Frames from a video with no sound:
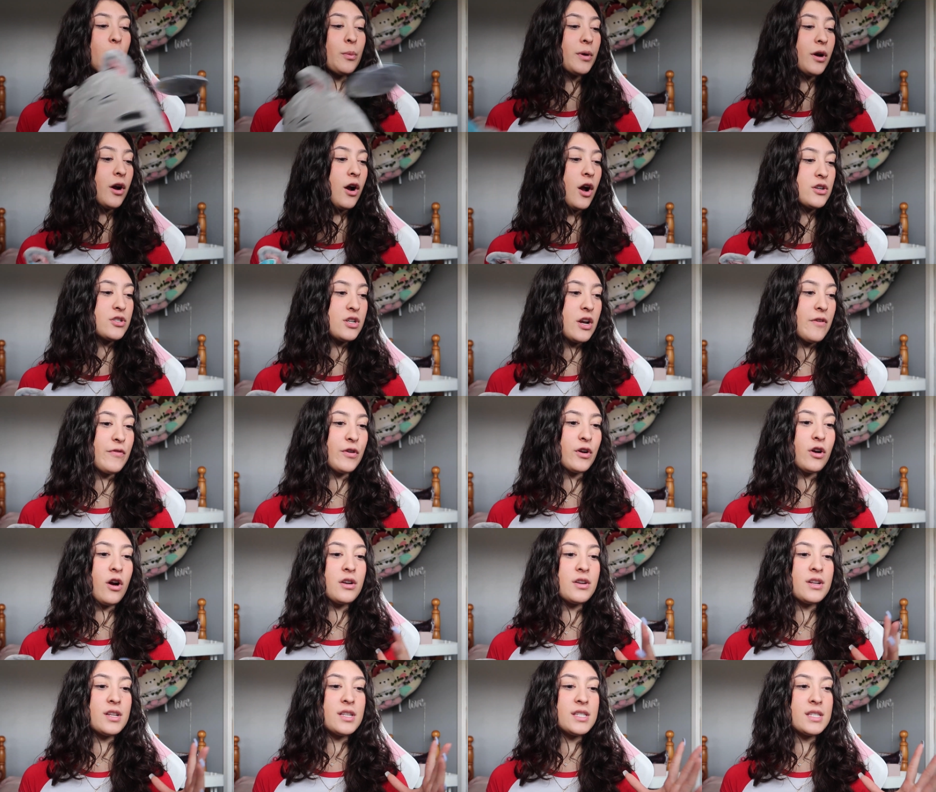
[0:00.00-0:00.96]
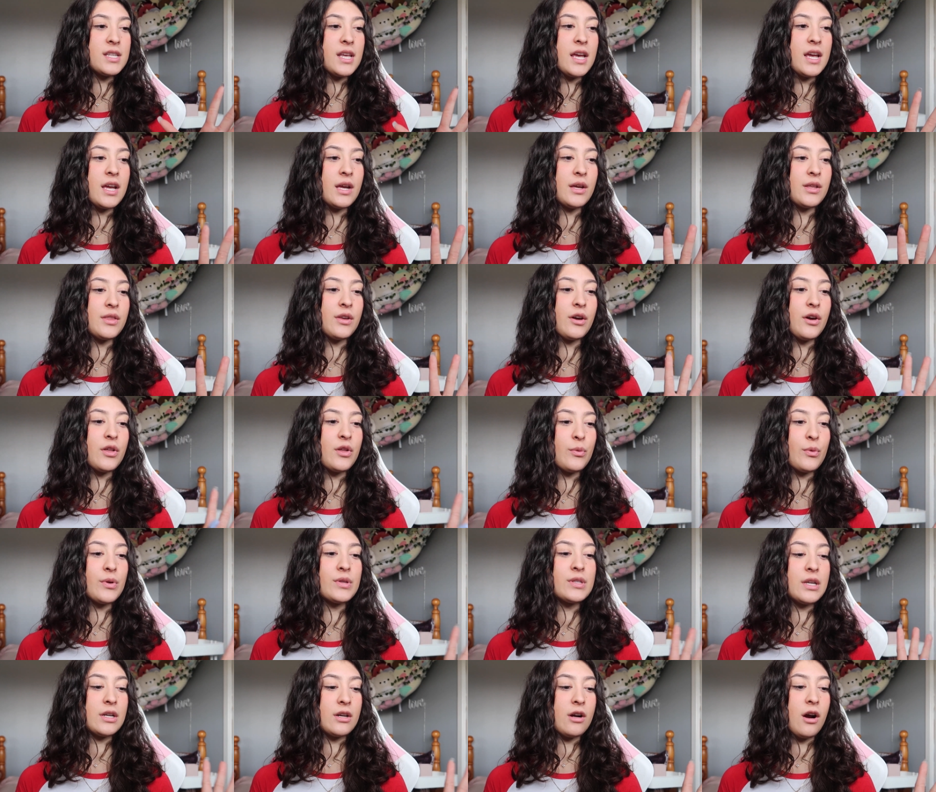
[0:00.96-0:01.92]
Oh my gosh, I forgot to say the other
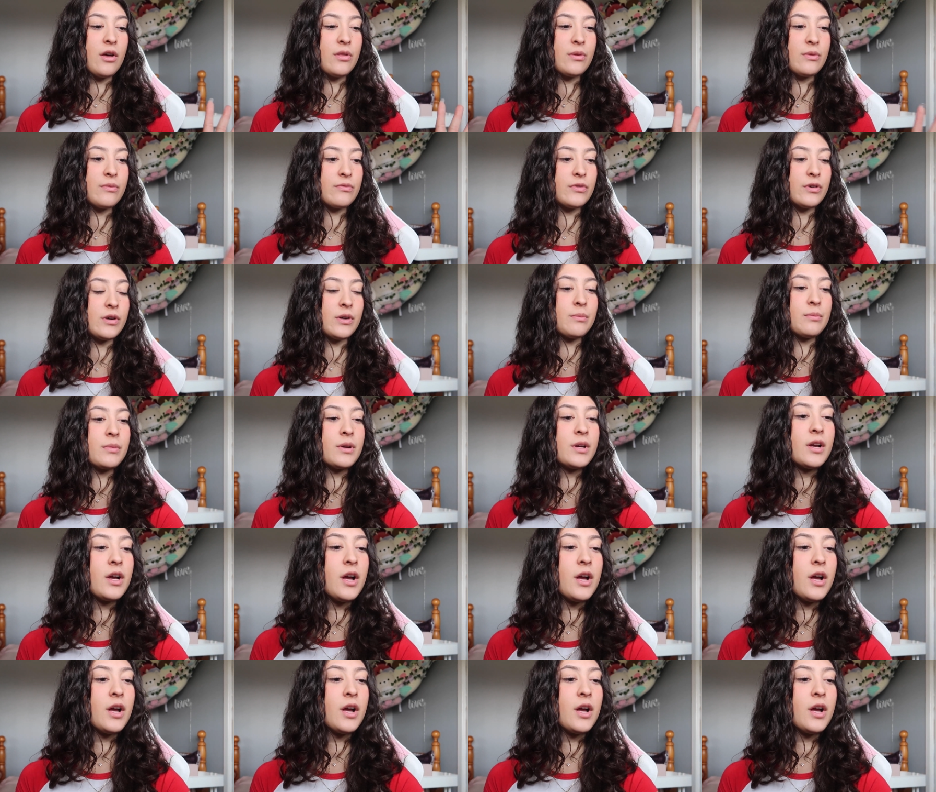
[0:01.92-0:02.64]
ones I got them from.